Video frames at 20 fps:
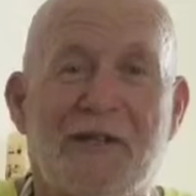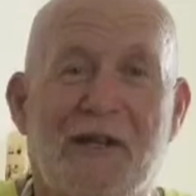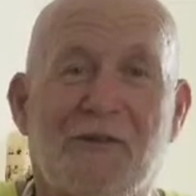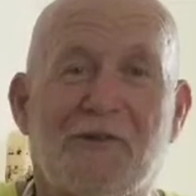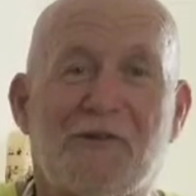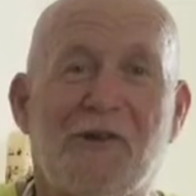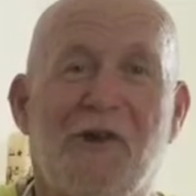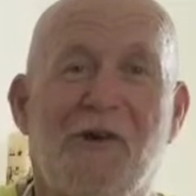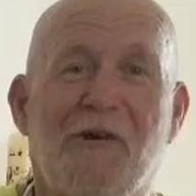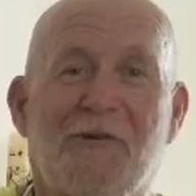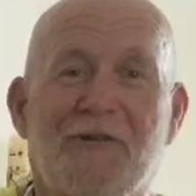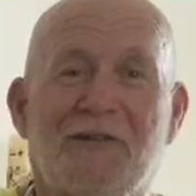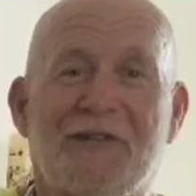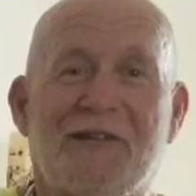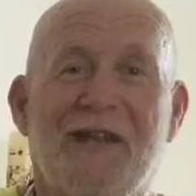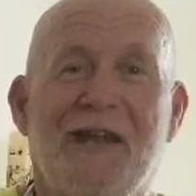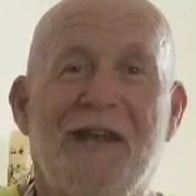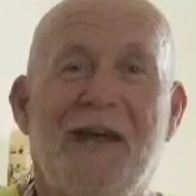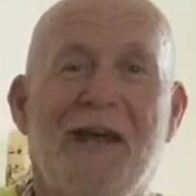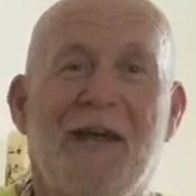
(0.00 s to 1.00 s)
for us, you can tell
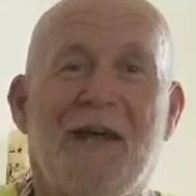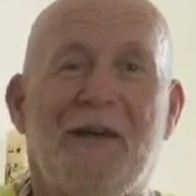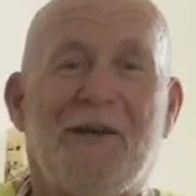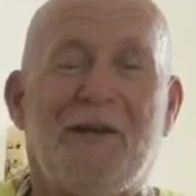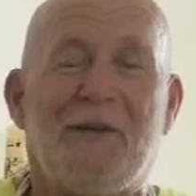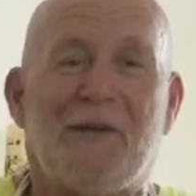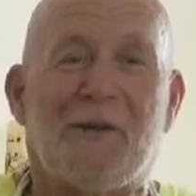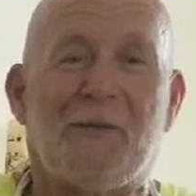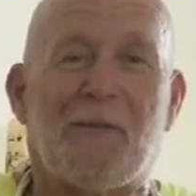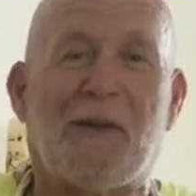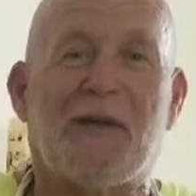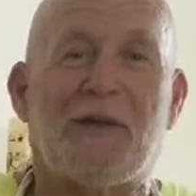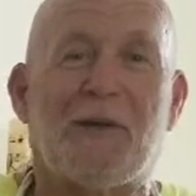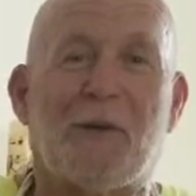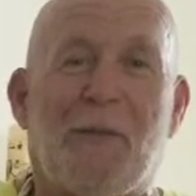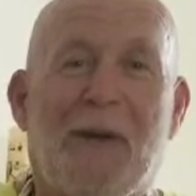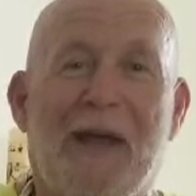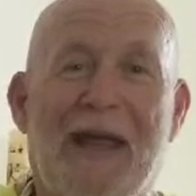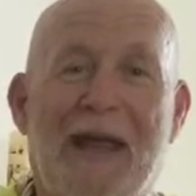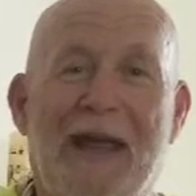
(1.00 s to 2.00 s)
jokes,
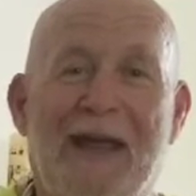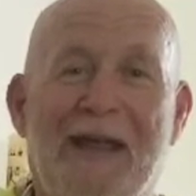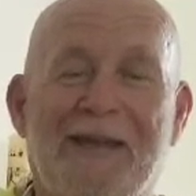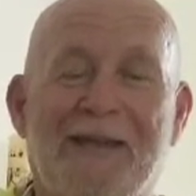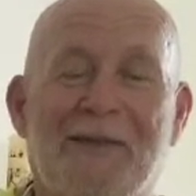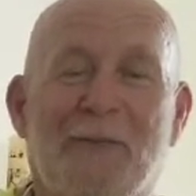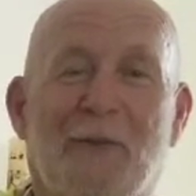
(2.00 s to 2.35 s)
you can play your